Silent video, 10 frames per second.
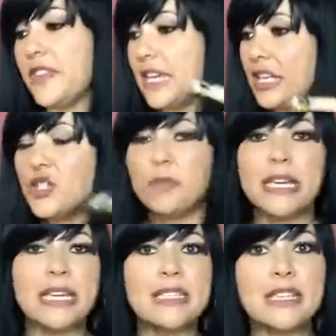each
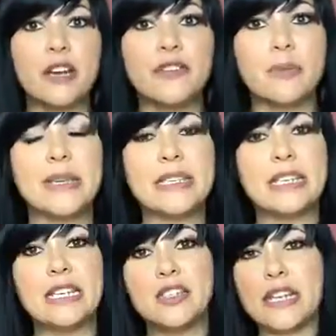piece of the
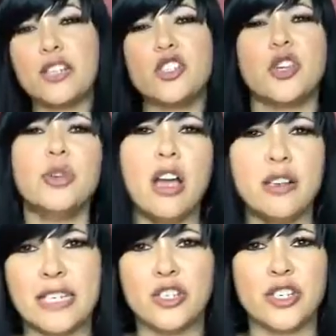business, like so
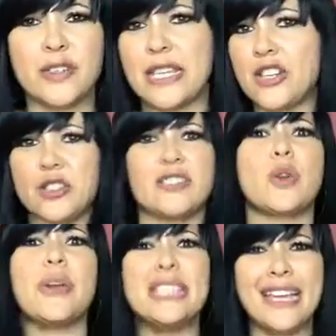locked into your schedule, it's
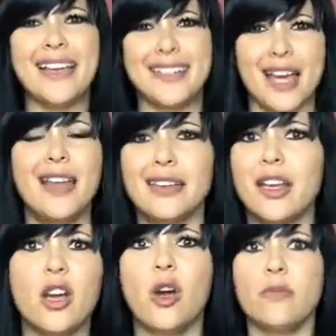going to get done
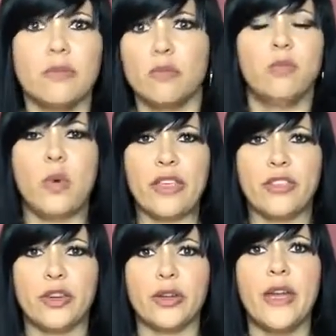
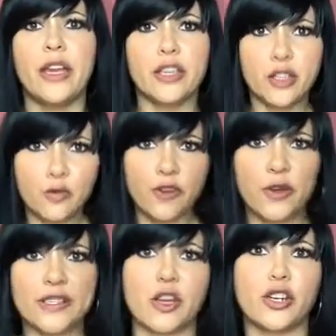whether you
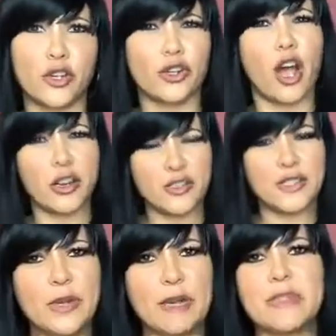focus on it or not. You
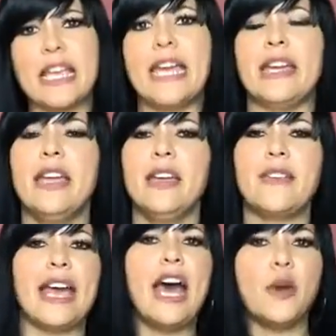I'm saying?
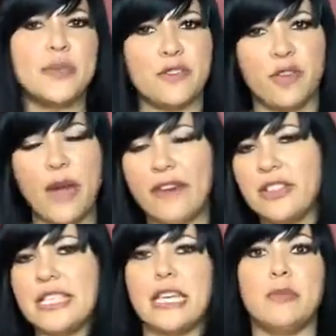That helps if you have
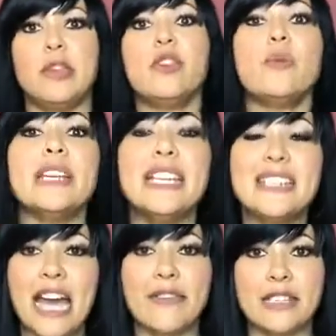a team, but you don't need
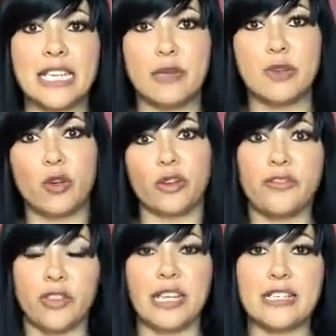to have a team in order
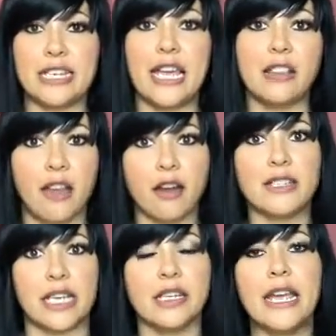for things to get
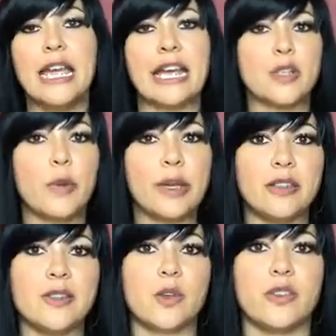locked in. I talk about
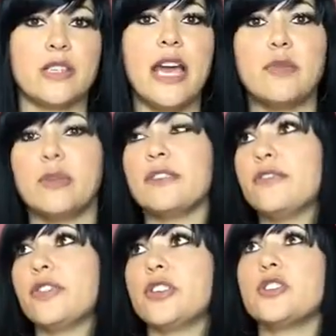this all the time, but
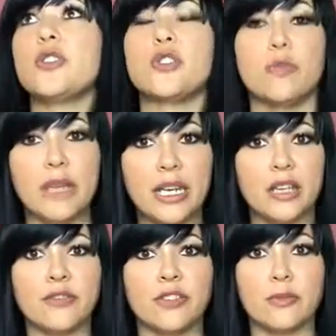for social
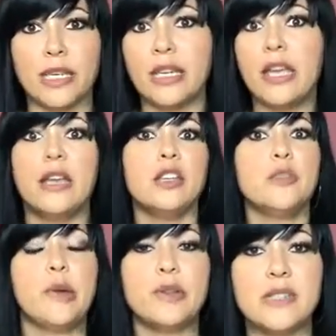media, for me
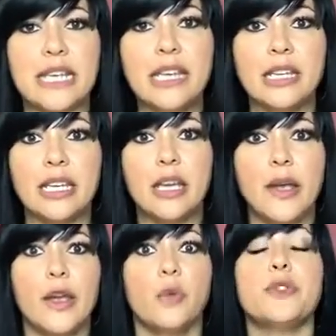to post daily
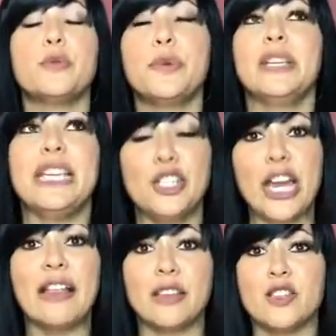was really a
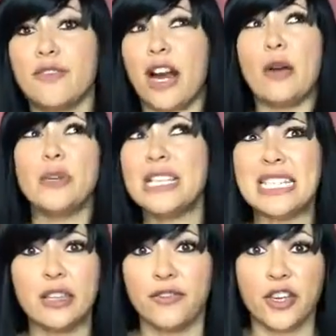challenge for, I want to
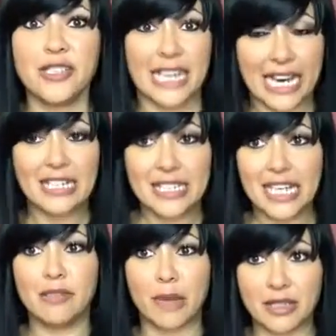say, the first
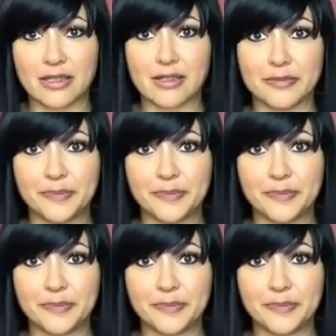18 months.